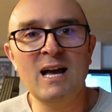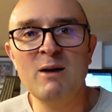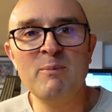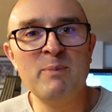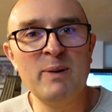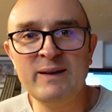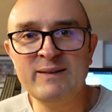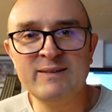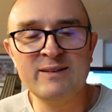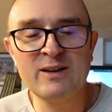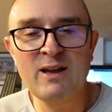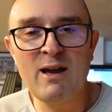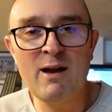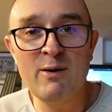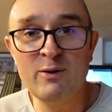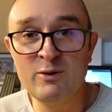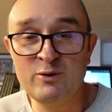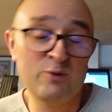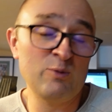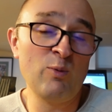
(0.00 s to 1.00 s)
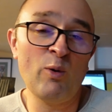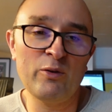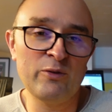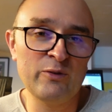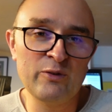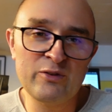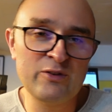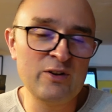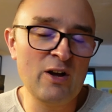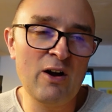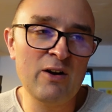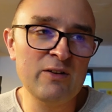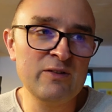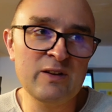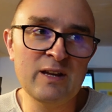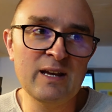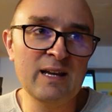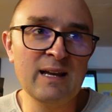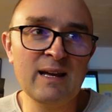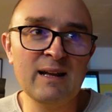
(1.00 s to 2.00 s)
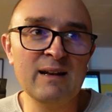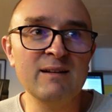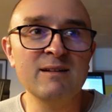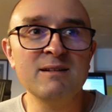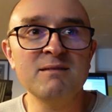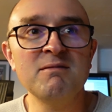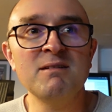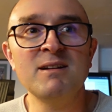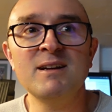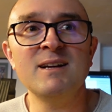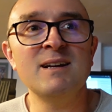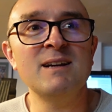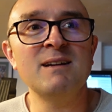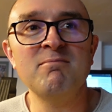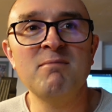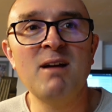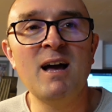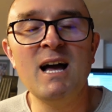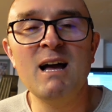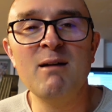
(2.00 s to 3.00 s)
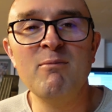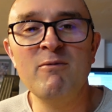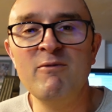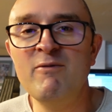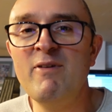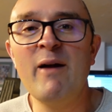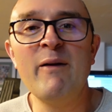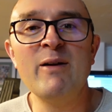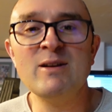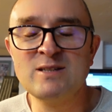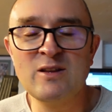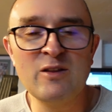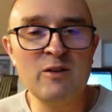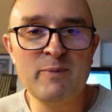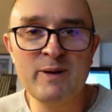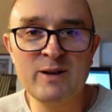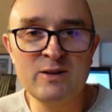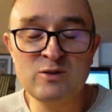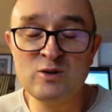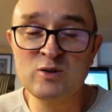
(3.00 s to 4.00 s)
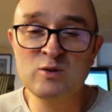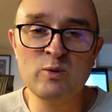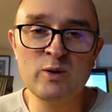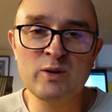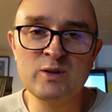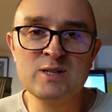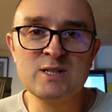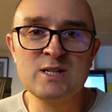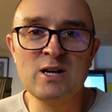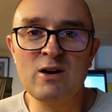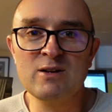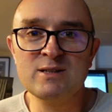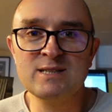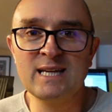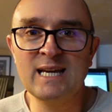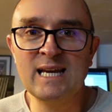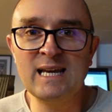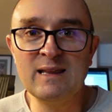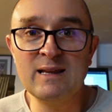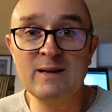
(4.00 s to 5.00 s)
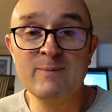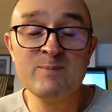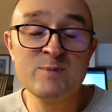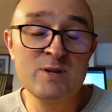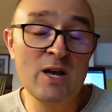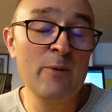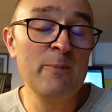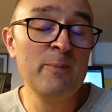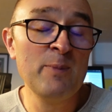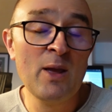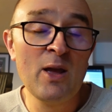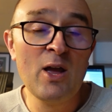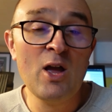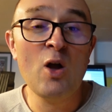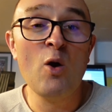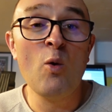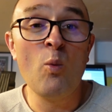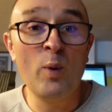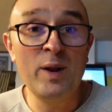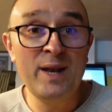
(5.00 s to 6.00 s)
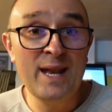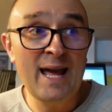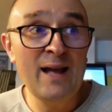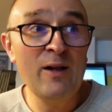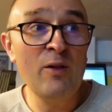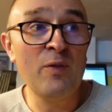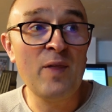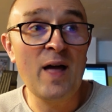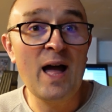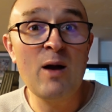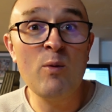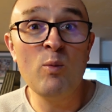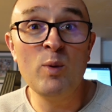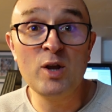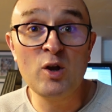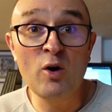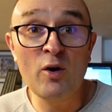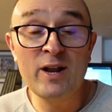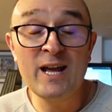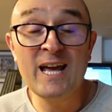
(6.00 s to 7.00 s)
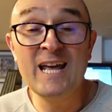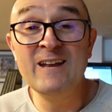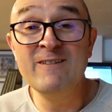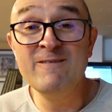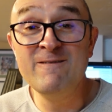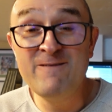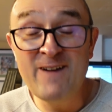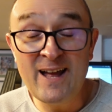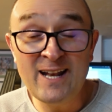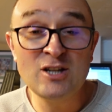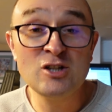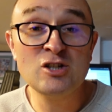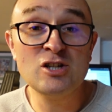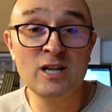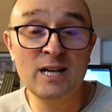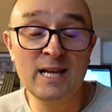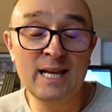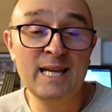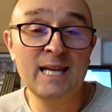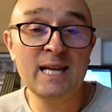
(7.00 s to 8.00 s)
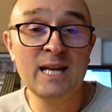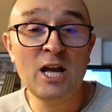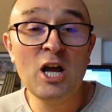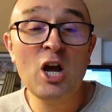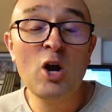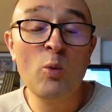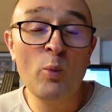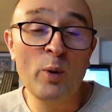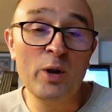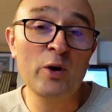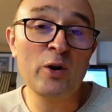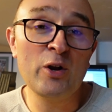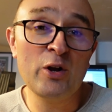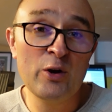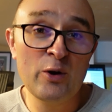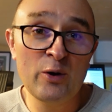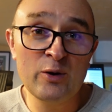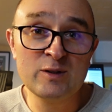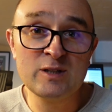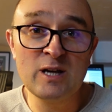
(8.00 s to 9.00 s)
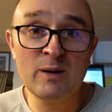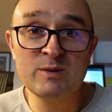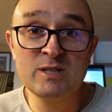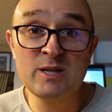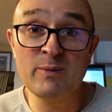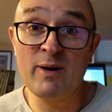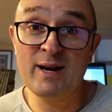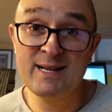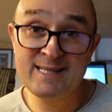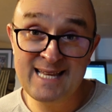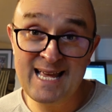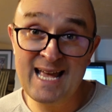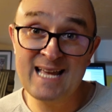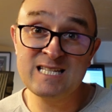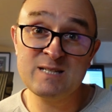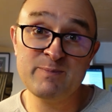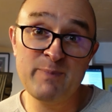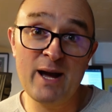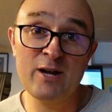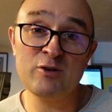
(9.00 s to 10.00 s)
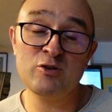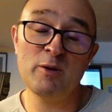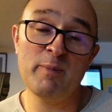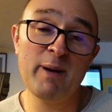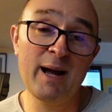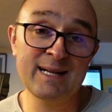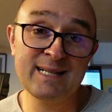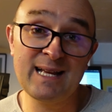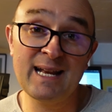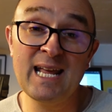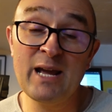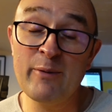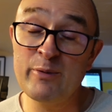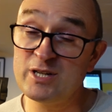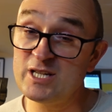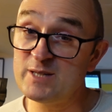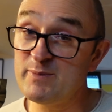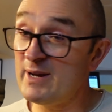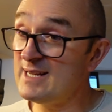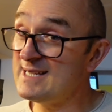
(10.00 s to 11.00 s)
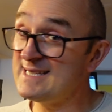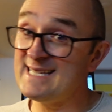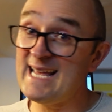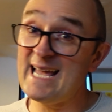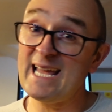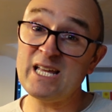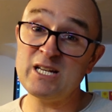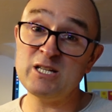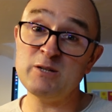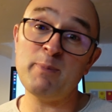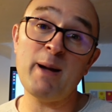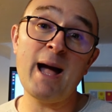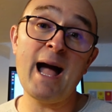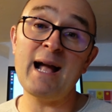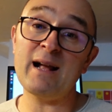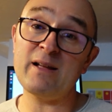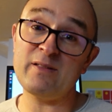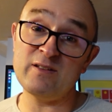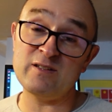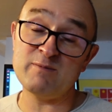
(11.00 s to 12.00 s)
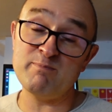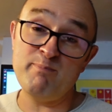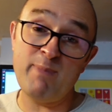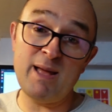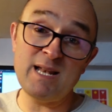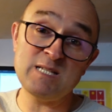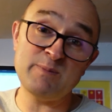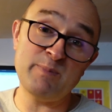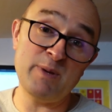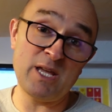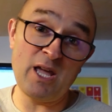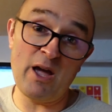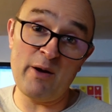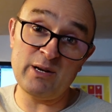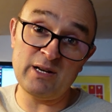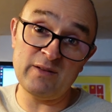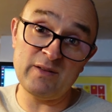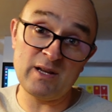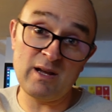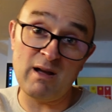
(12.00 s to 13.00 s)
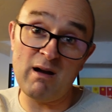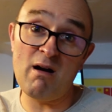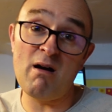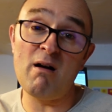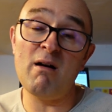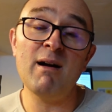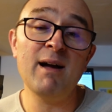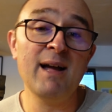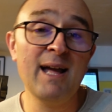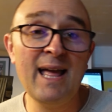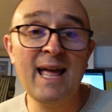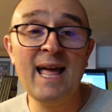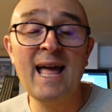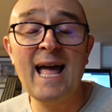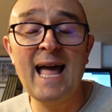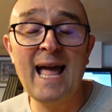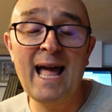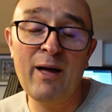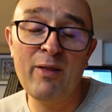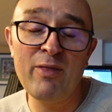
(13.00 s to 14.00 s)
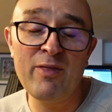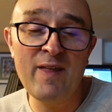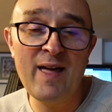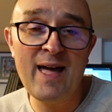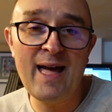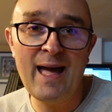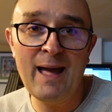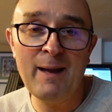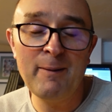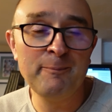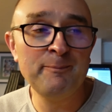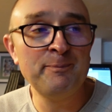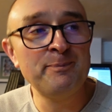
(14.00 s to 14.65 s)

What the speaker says: piece of code just wasn't starting, and various other bits just weren't starting either. So we nailed that, we got it, and eventually we got it hooked up to my test battery pack down here, which is my second pack that's meant to be going in the car out there.